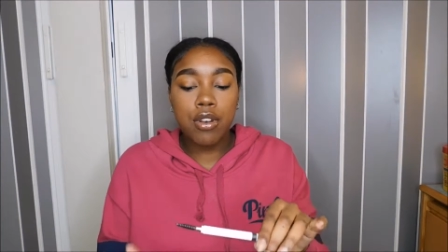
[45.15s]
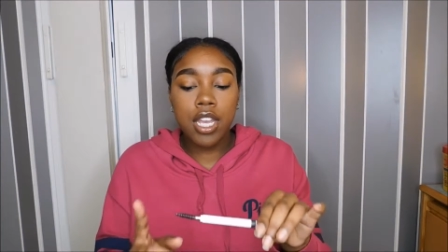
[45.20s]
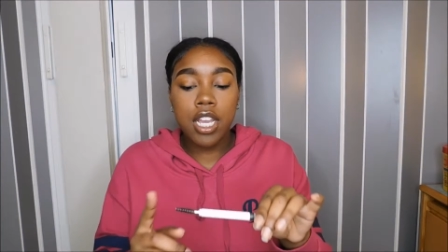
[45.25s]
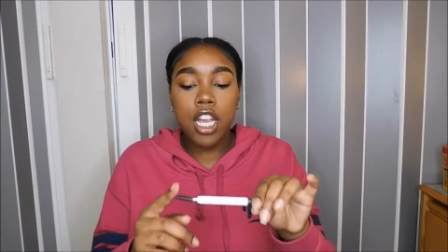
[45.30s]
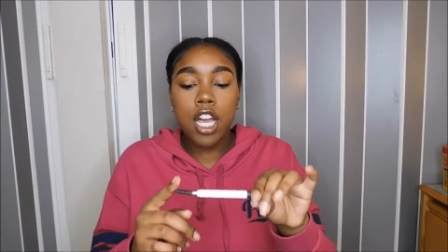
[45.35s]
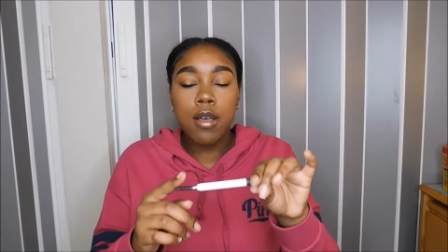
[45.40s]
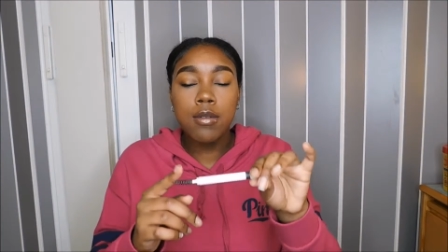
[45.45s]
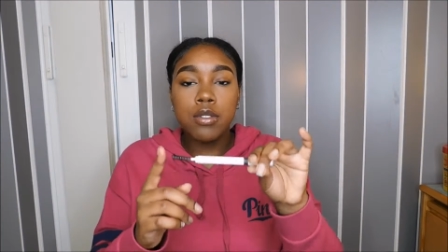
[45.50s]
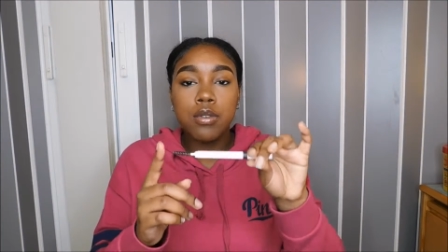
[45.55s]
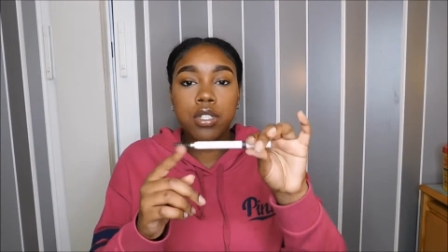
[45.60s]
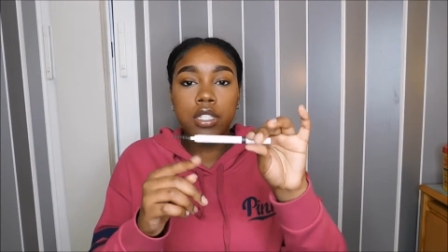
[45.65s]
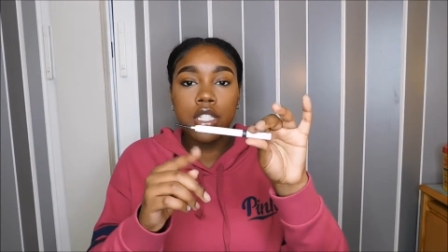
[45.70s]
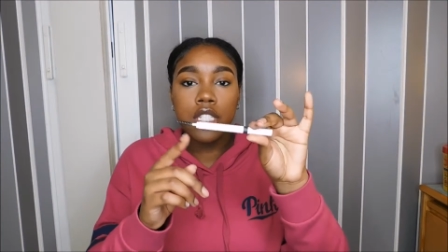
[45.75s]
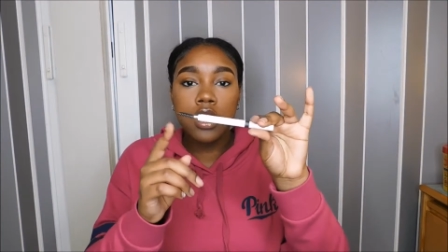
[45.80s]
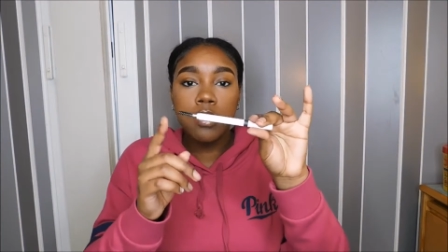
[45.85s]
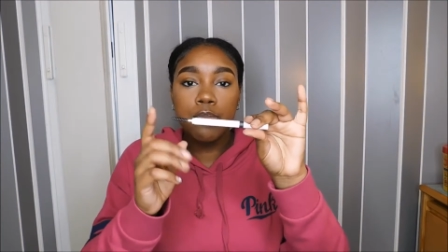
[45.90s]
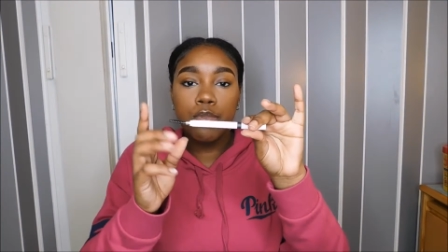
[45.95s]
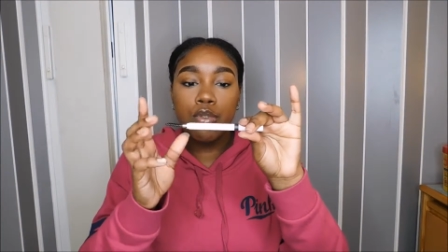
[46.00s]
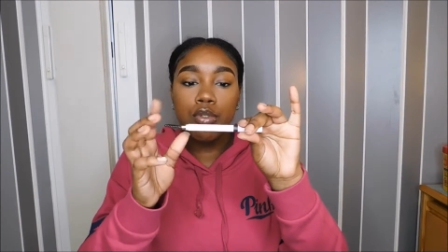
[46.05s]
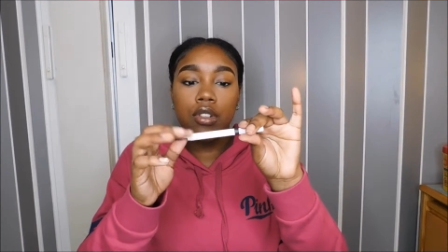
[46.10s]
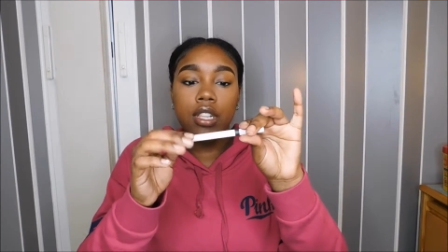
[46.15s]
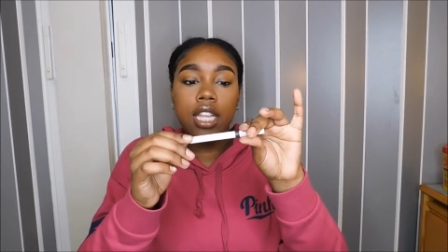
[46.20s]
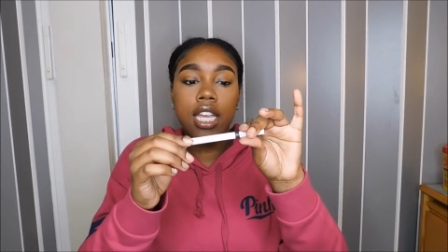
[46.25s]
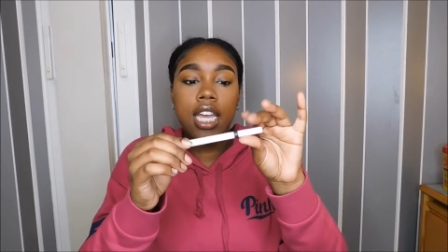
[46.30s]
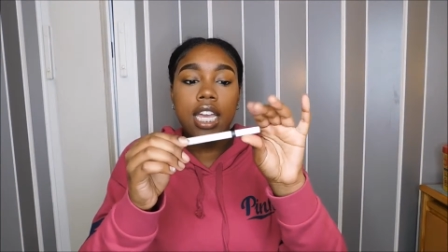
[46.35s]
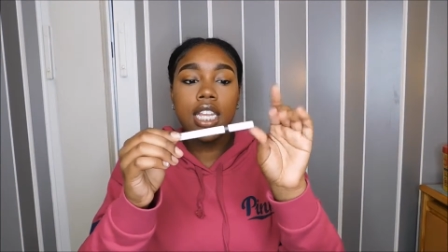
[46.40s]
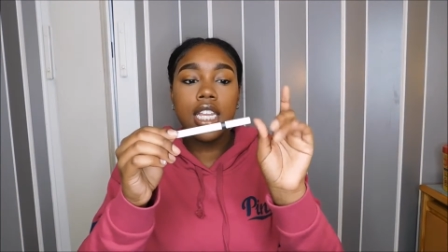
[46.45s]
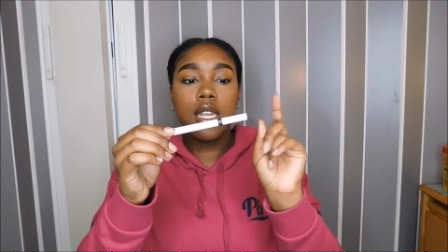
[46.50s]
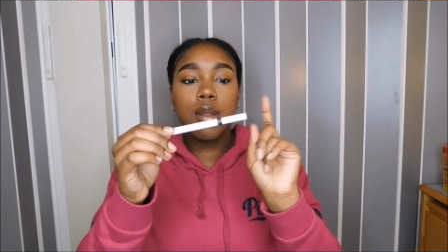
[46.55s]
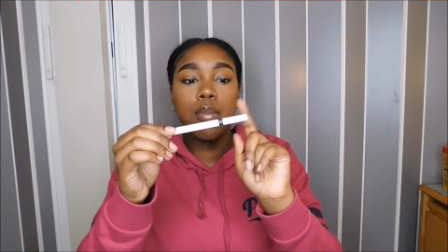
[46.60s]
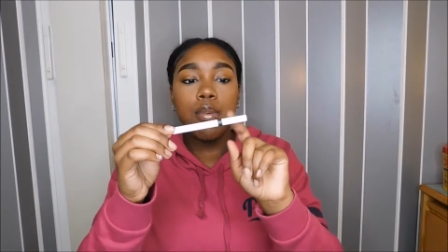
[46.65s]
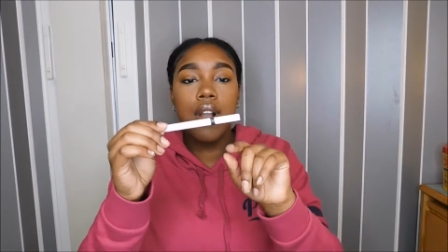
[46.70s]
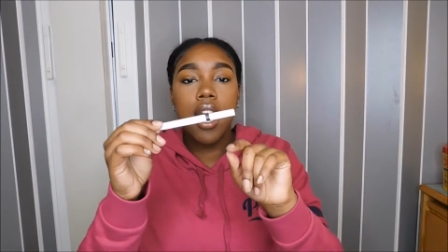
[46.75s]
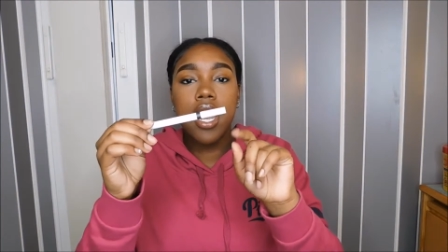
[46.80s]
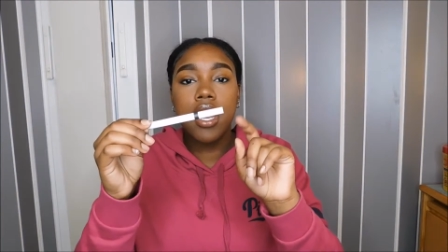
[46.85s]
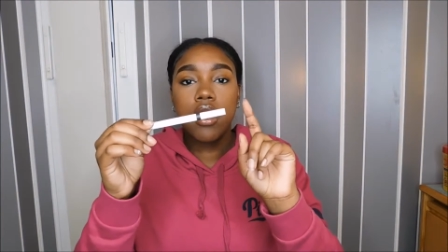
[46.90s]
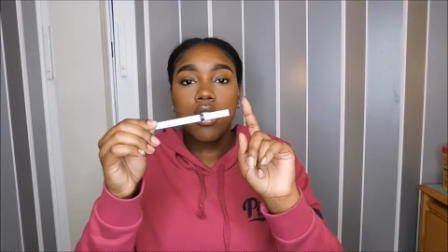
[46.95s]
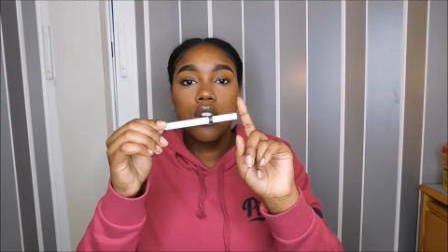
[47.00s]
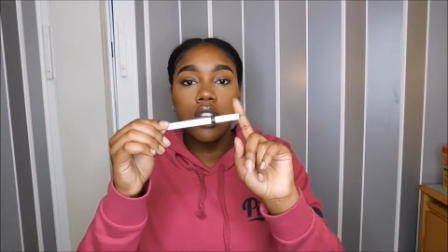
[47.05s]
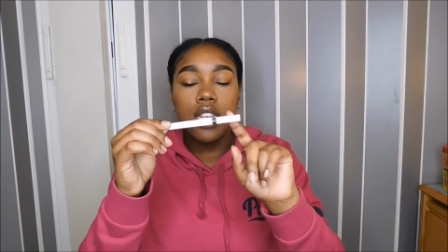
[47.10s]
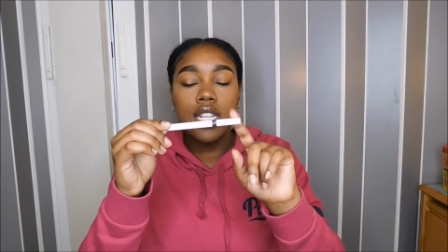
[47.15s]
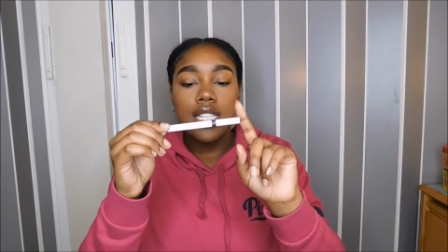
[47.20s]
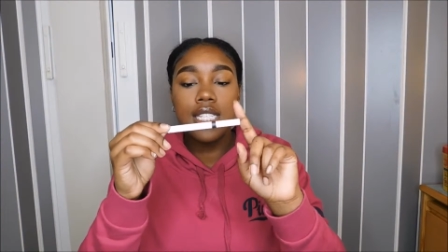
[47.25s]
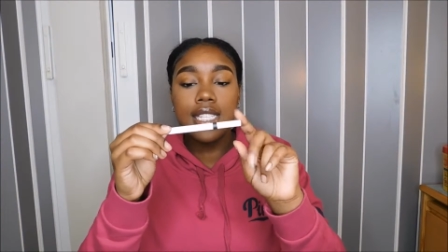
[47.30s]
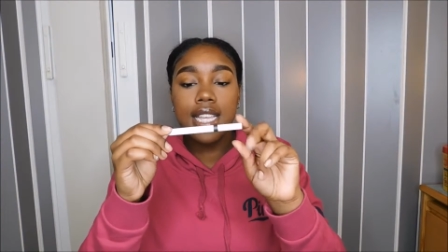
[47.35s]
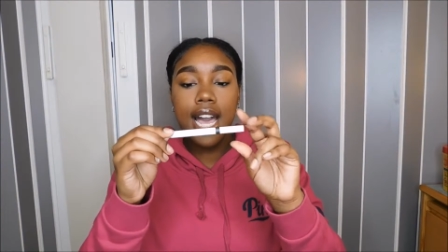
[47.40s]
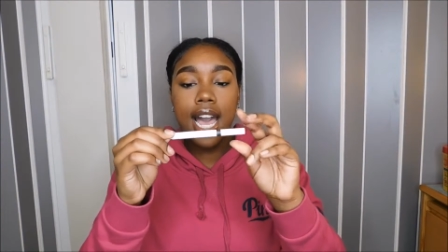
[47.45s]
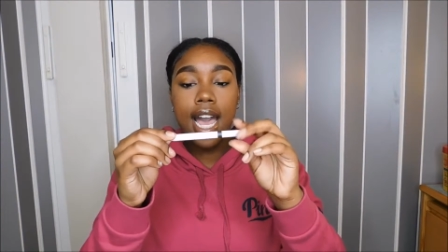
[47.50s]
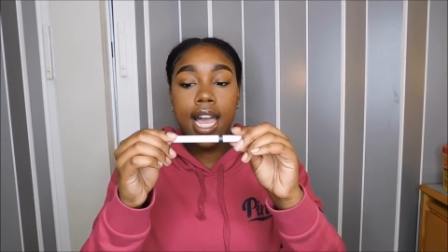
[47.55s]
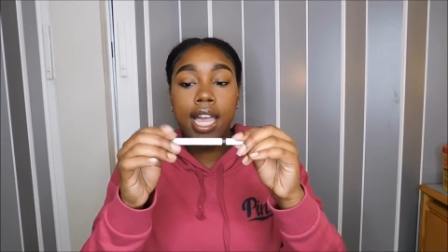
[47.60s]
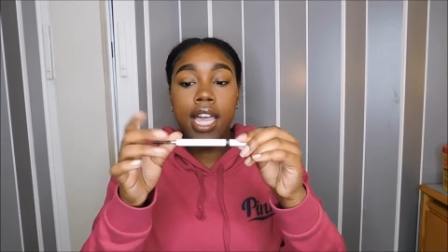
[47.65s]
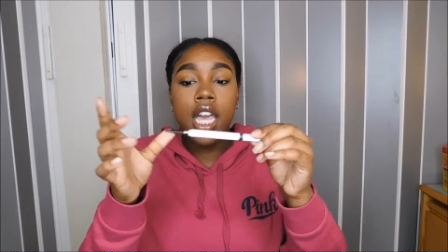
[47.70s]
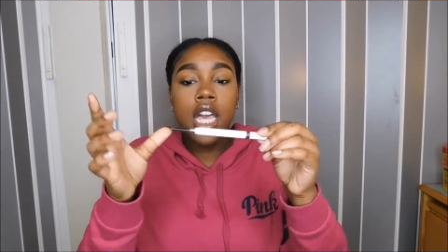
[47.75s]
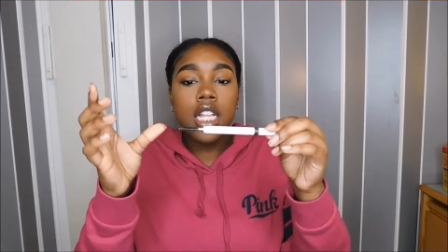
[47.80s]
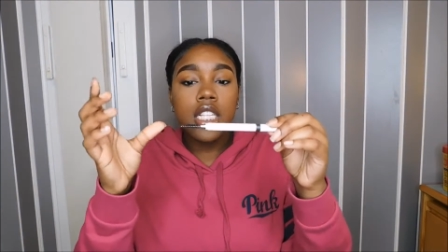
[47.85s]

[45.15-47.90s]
It comes with the spoolie and then the product on this side.